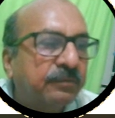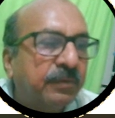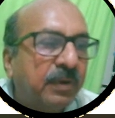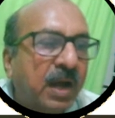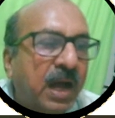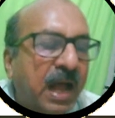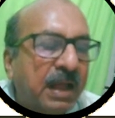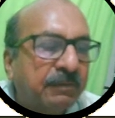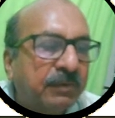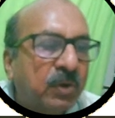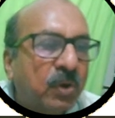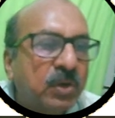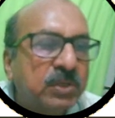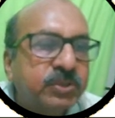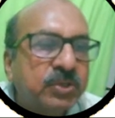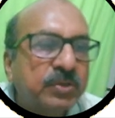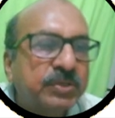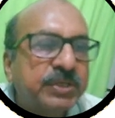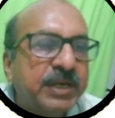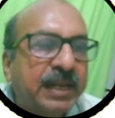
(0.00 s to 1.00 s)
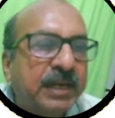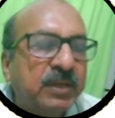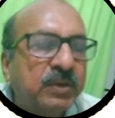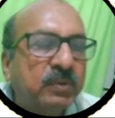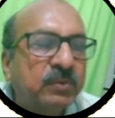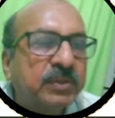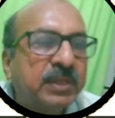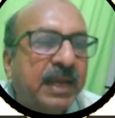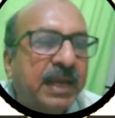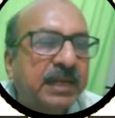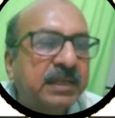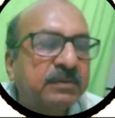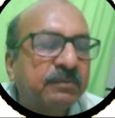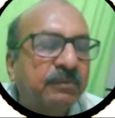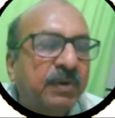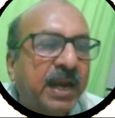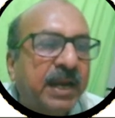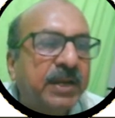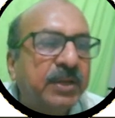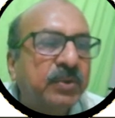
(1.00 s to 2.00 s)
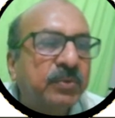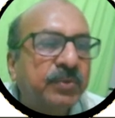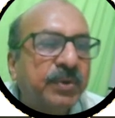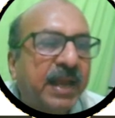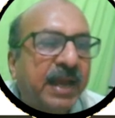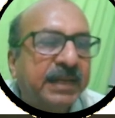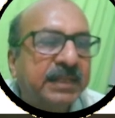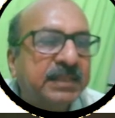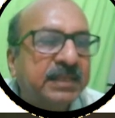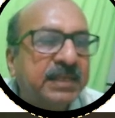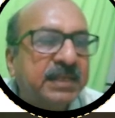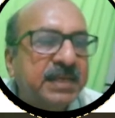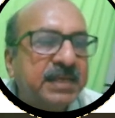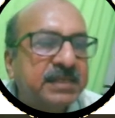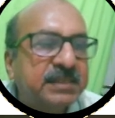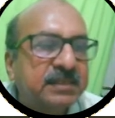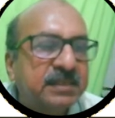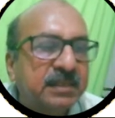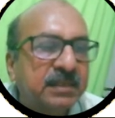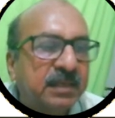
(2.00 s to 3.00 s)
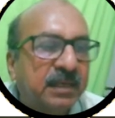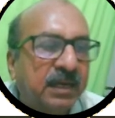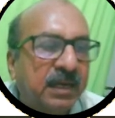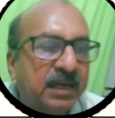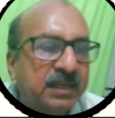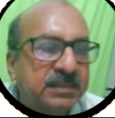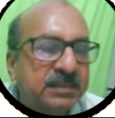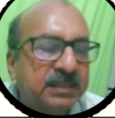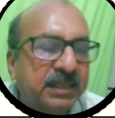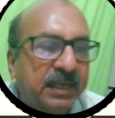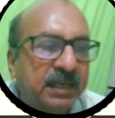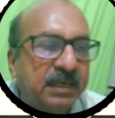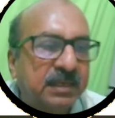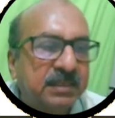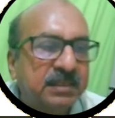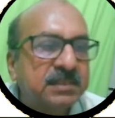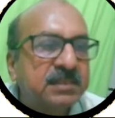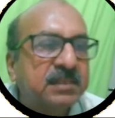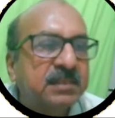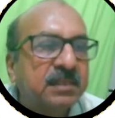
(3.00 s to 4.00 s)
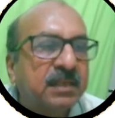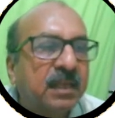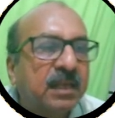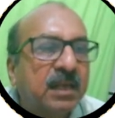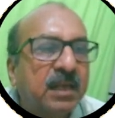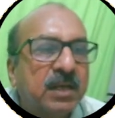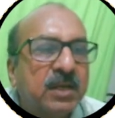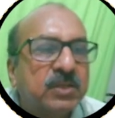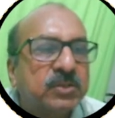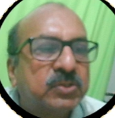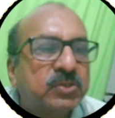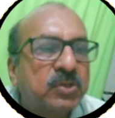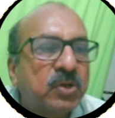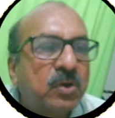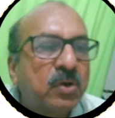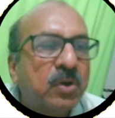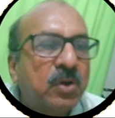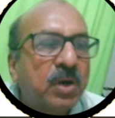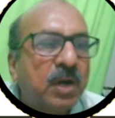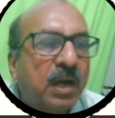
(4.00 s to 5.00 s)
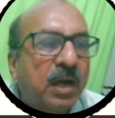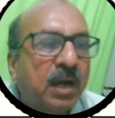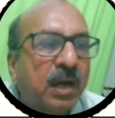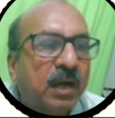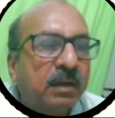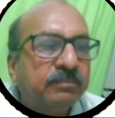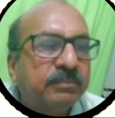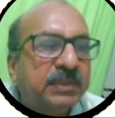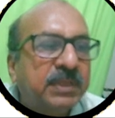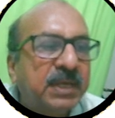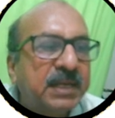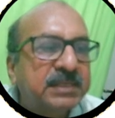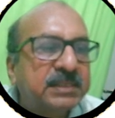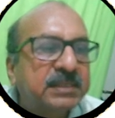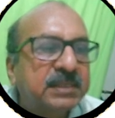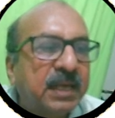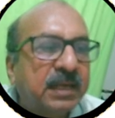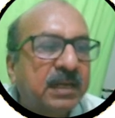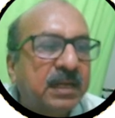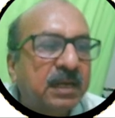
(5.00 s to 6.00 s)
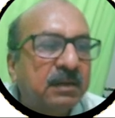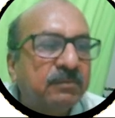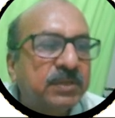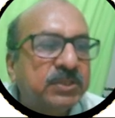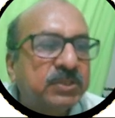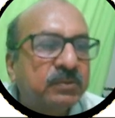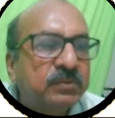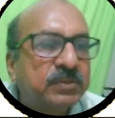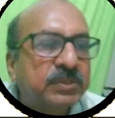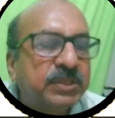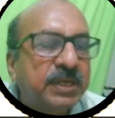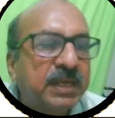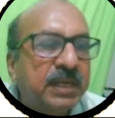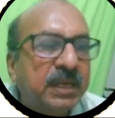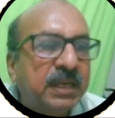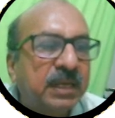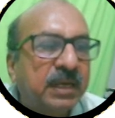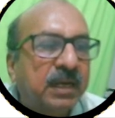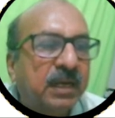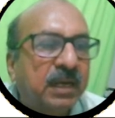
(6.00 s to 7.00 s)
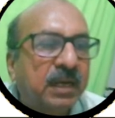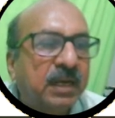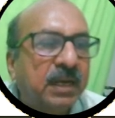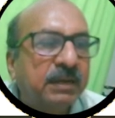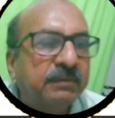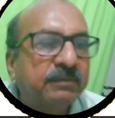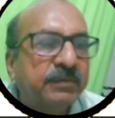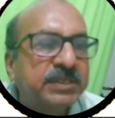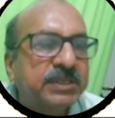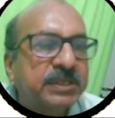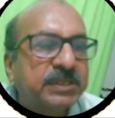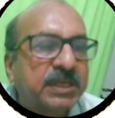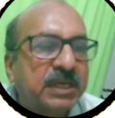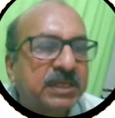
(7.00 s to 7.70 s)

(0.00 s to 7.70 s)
I will also tell you that why do you get these signals. So this signal which you see, which is a